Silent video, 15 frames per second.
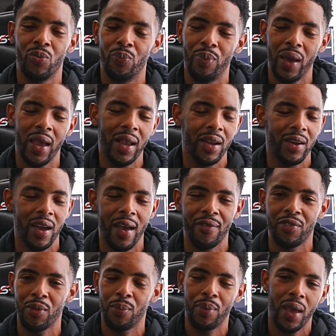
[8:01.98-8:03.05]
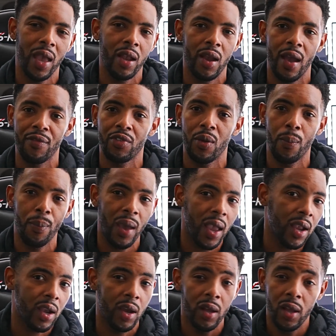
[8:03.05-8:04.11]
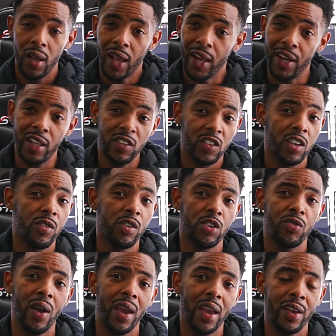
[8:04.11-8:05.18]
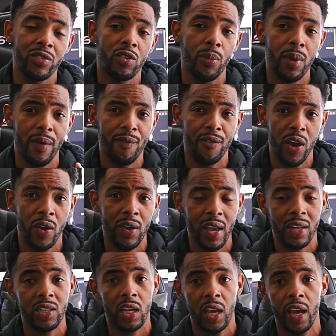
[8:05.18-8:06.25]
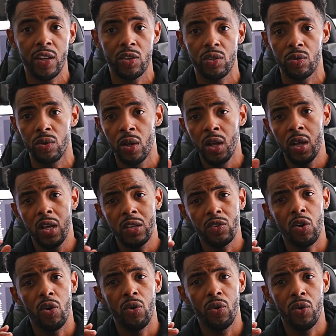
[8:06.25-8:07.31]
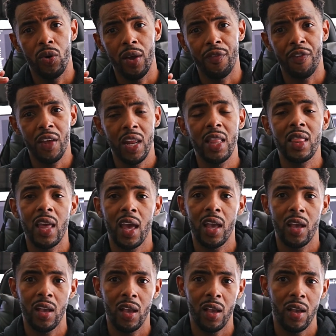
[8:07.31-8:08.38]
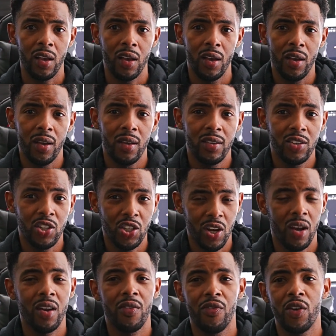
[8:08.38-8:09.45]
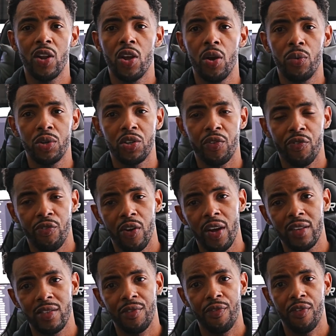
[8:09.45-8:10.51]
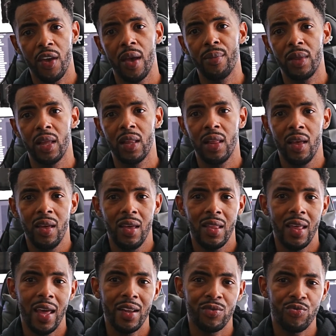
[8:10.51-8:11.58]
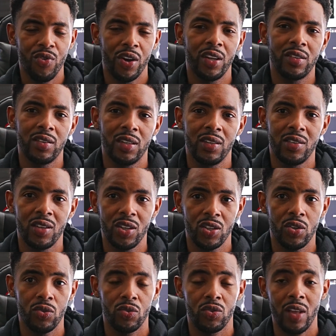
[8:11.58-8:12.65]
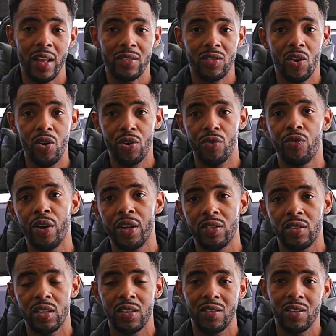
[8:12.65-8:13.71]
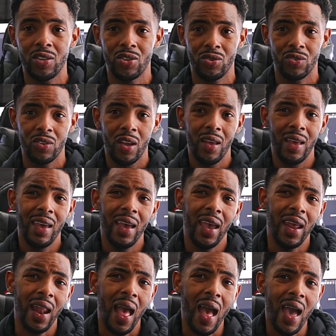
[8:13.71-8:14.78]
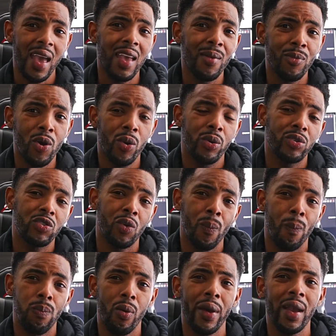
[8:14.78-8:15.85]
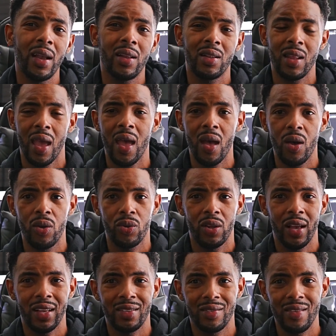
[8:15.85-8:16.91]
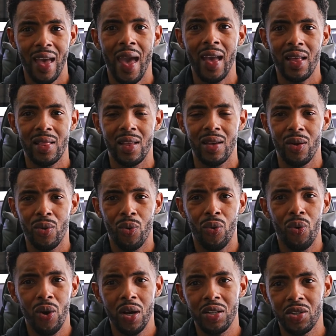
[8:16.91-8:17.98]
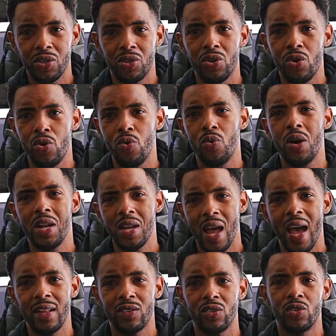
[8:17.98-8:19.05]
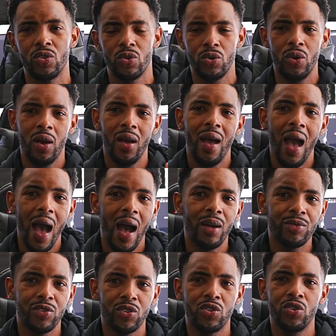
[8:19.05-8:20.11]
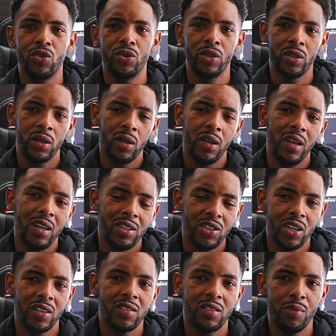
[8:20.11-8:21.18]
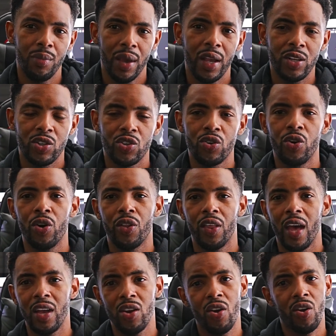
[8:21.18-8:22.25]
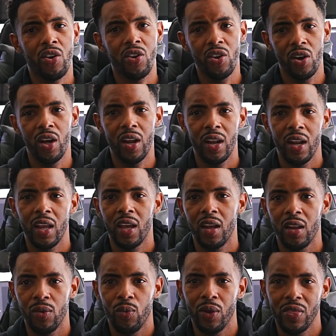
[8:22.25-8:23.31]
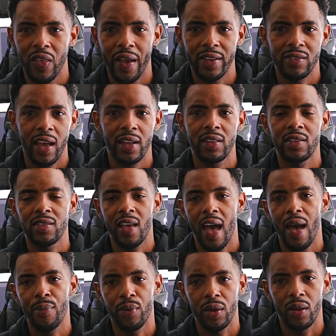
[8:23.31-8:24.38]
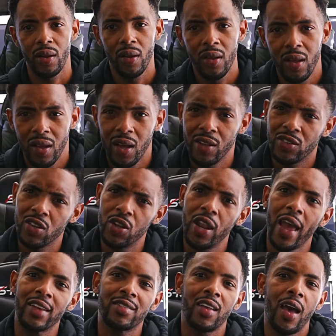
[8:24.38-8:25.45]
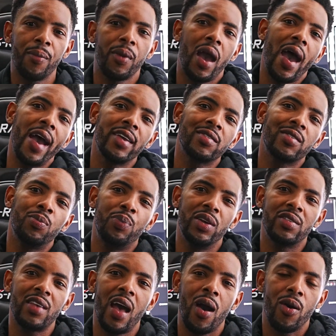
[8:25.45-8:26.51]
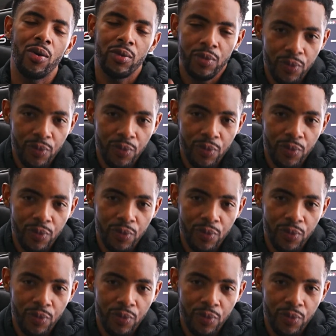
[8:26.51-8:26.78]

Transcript: Banger after banger after banger. And this series right here is going to be very educational. So if anything, share the video with your friends and family that is running into these issues, that's going to run into these issues. And I am going to break down exactly what to do, what not to do, how to do it, just to make sure that you're good in the end when things like this happen. Until next time, guys, peace out.